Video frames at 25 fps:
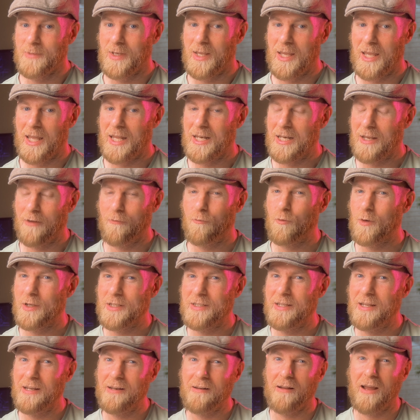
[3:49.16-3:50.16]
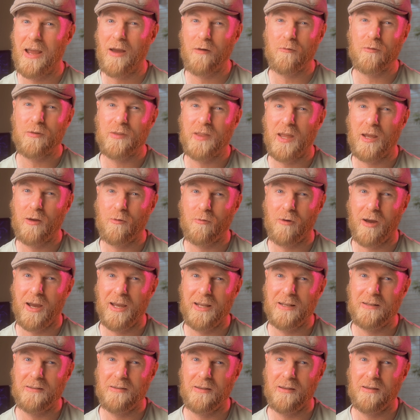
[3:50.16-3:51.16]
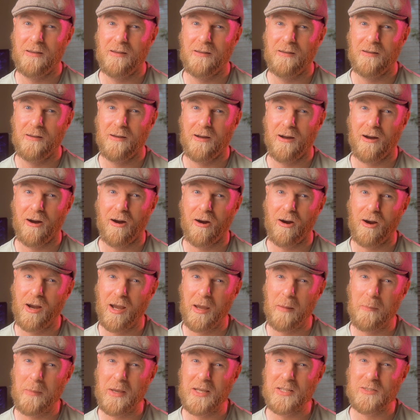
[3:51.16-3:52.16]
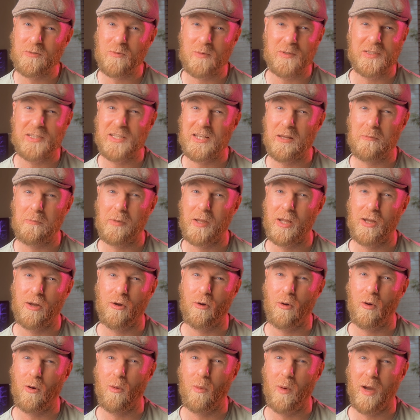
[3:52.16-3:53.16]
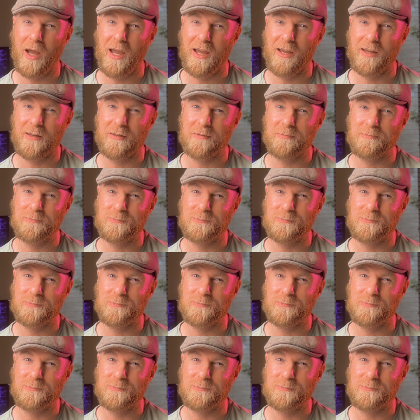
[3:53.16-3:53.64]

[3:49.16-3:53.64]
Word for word: And if we did everything right, our MS would simply go away.